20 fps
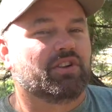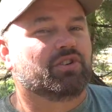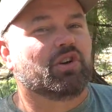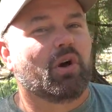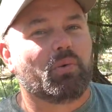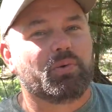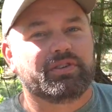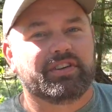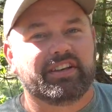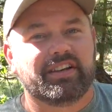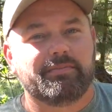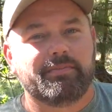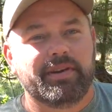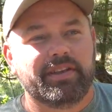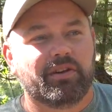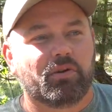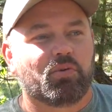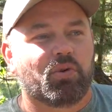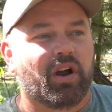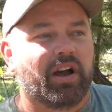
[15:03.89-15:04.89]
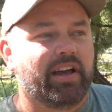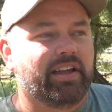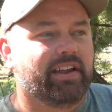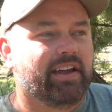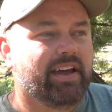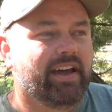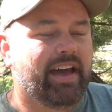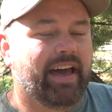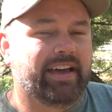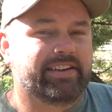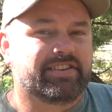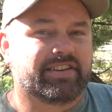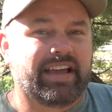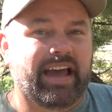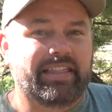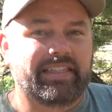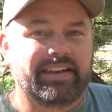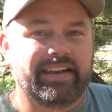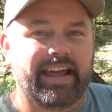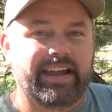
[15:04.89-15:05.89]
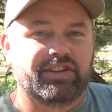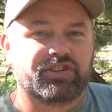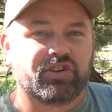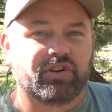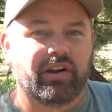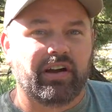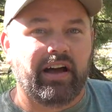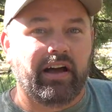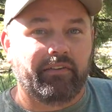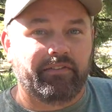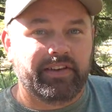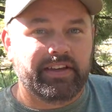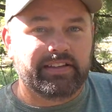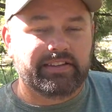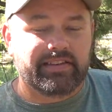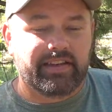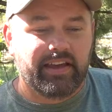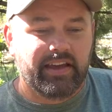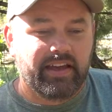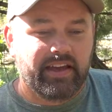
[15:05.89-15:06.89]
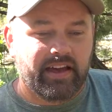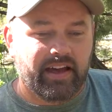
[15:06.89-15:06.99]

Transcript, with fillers: There's always going to be the runt. That's just kind of the nature of it.